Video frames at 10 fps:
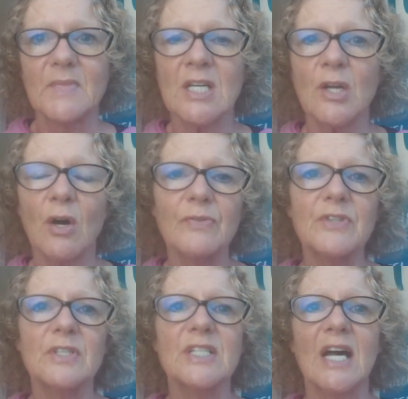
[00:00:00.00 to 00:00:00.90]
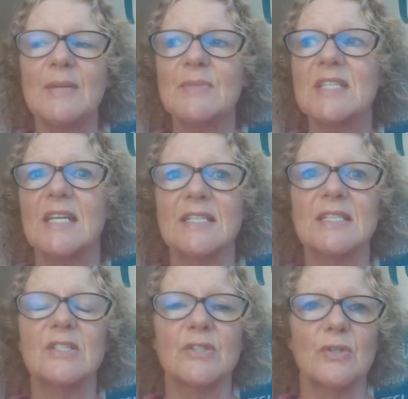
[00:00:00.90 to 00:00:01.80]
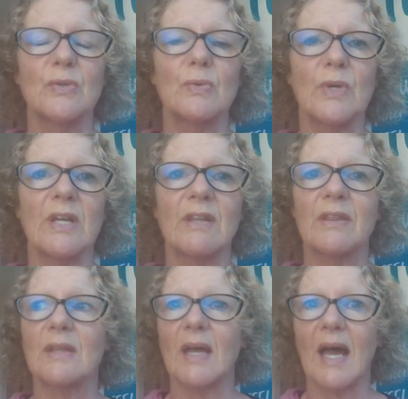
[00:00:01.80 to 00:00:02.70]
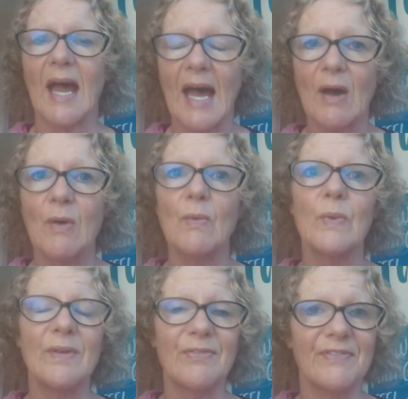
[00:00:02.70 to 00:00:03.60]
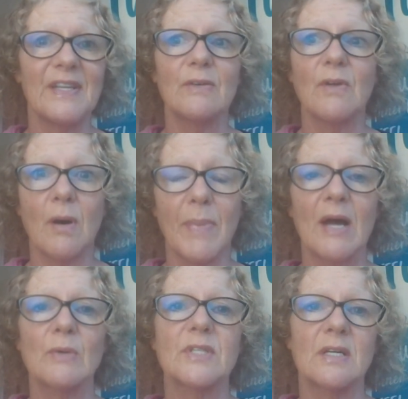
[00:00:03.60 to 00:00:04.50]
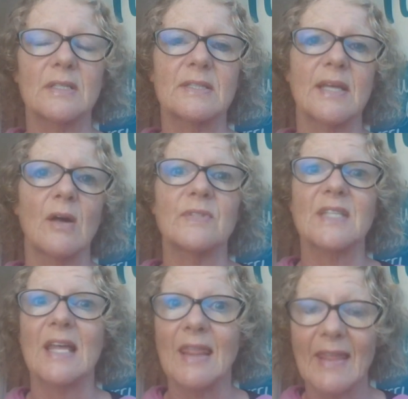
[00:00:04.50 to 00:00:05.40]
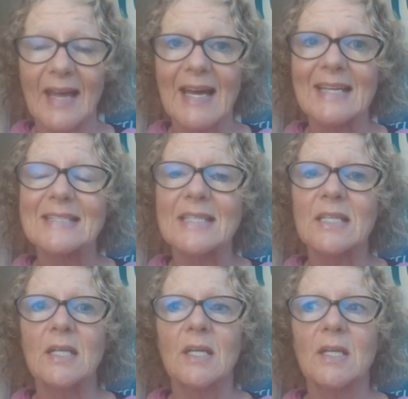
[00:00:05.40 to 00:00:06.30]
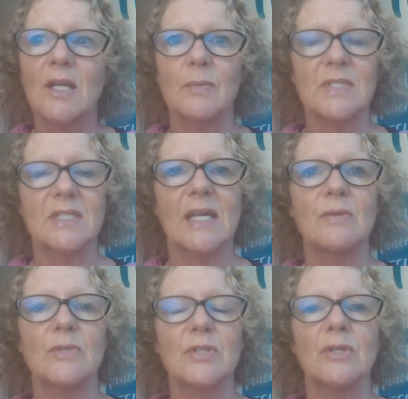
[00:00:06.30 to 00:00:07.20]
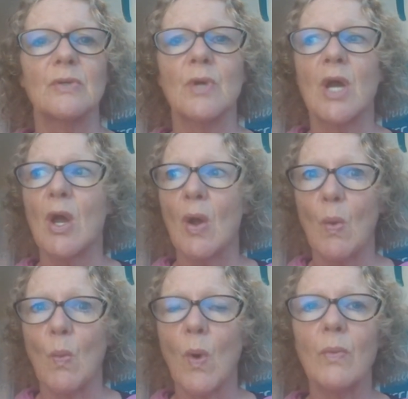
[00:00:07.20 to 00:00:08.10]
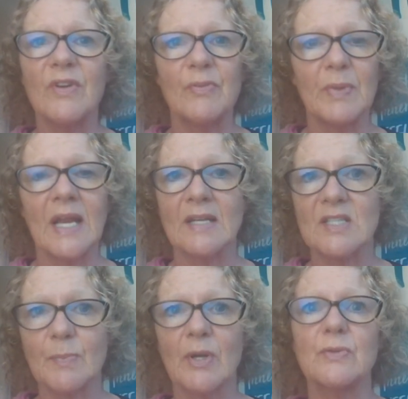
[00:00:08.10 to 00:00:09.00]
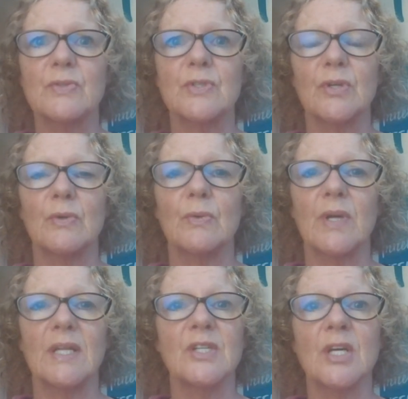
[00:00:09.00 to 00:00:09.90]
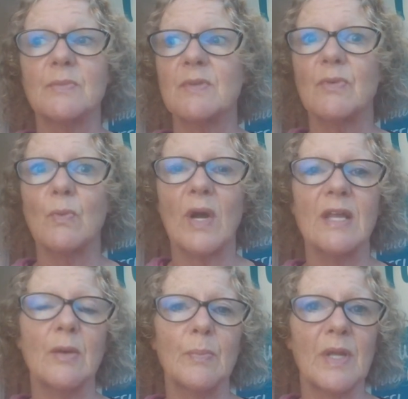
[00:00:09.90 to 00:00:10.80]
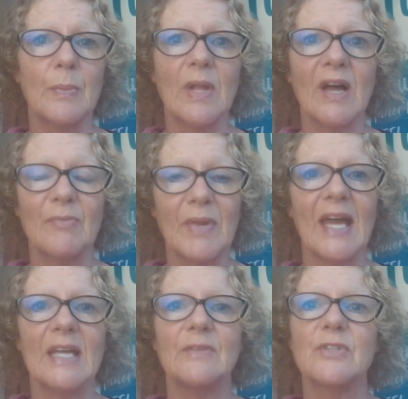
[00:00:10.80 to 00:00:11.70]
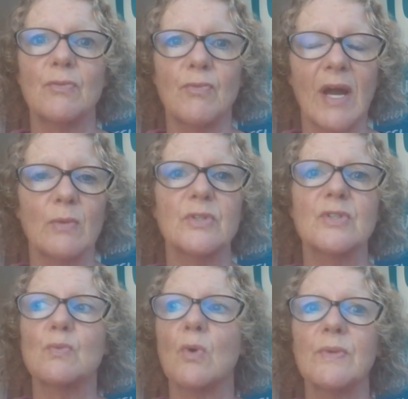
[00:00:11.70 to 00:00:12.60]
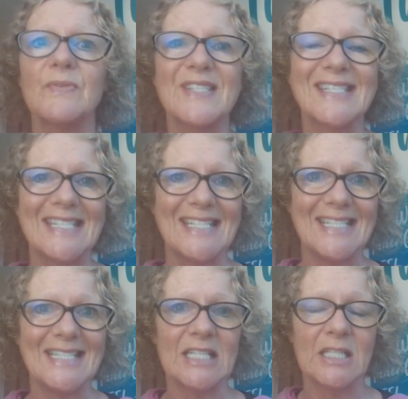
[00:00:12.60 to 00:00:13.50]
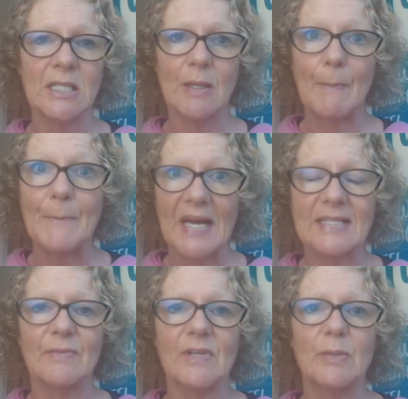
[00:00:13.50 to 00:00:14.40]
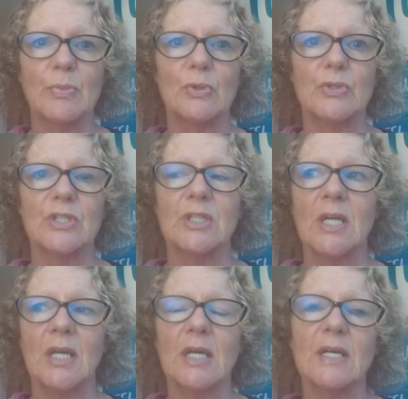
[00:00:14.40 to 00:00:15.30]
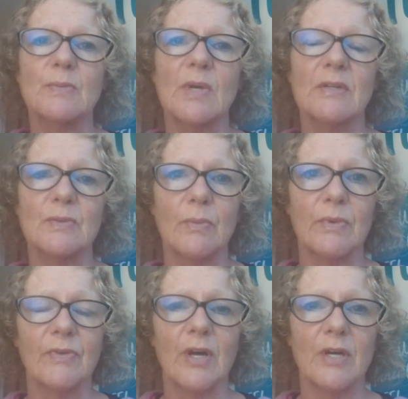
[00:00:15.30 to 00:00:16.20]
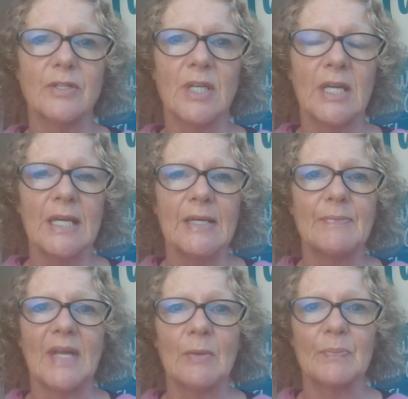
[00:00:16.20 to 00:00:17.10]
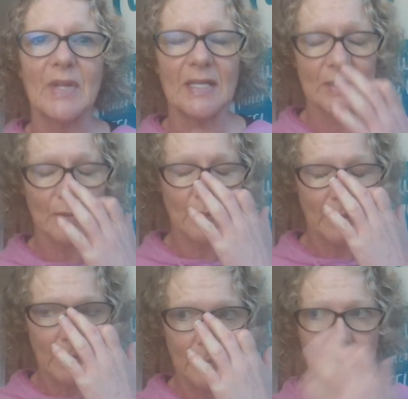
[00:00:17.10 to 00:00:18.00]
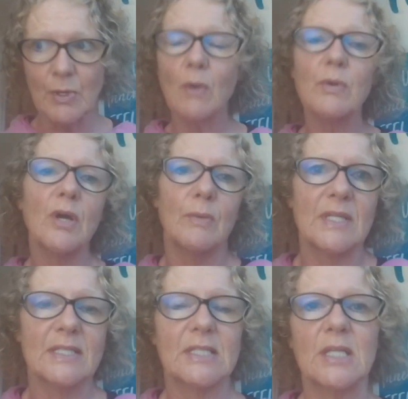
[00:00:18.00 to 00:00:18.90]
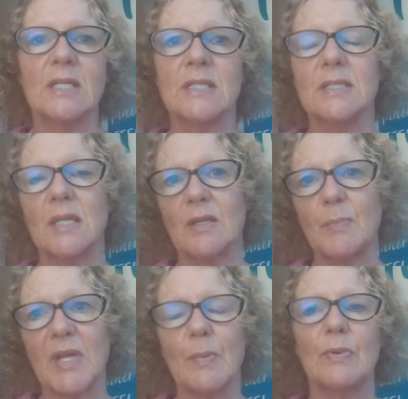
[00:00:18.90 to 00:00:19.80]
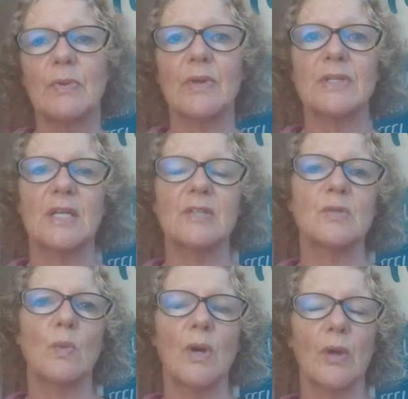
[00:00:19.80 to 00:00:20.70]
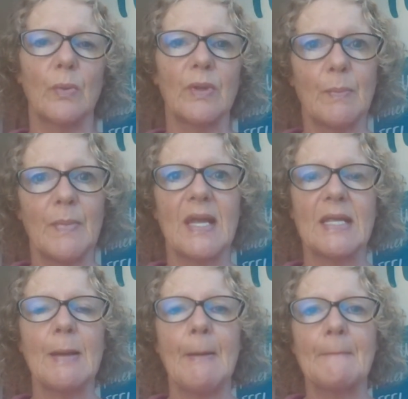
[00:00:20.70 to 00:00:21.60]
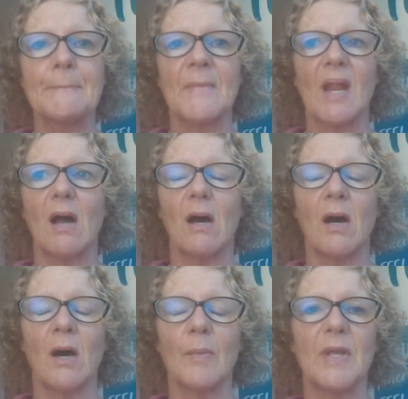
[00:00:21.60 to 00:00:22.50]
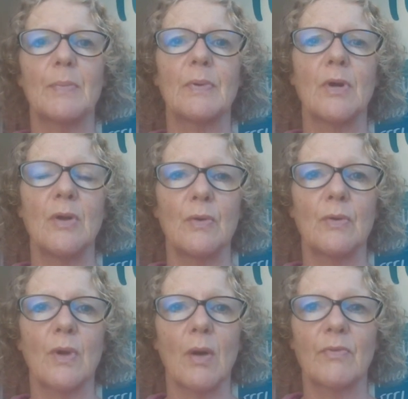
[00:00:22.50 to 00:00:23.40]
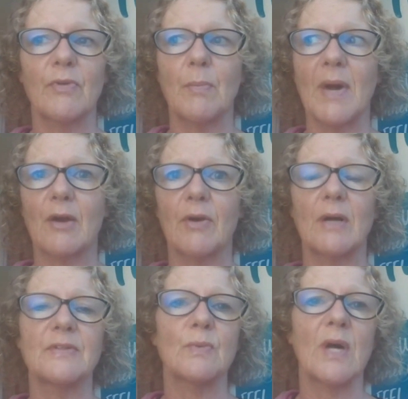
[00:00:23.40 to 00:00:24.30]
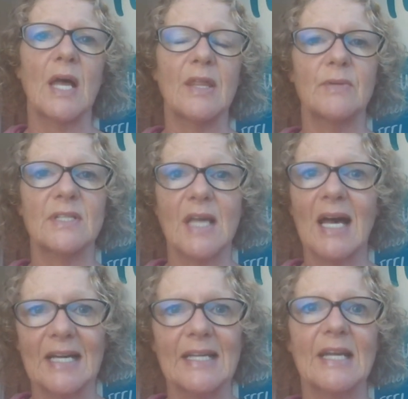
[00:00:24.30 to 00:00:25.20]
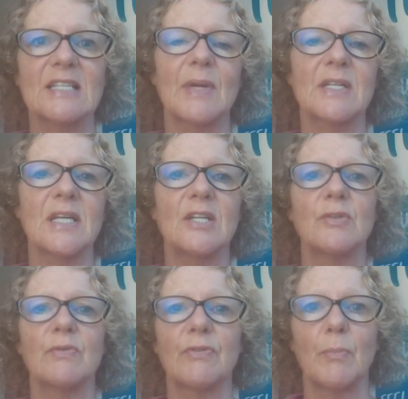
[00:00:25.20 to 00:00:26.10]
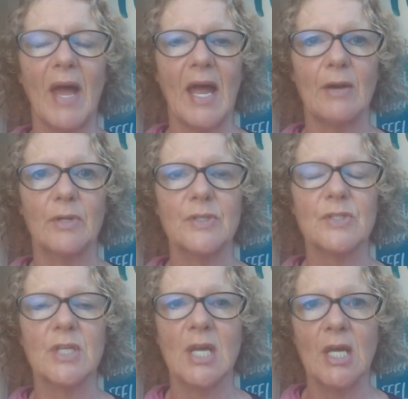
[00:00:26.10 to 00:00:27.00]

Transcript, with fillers: And oftentimes it's to do with how we feel about ourselves. And that comes down to what we've been exposed to in terms of the way that people have behaved around us, what we've seen, massively important, as well as what we've heard. Now, it's no coincidence that the people that tend to work with me are people who come from backgrounds where there is high expectation from parents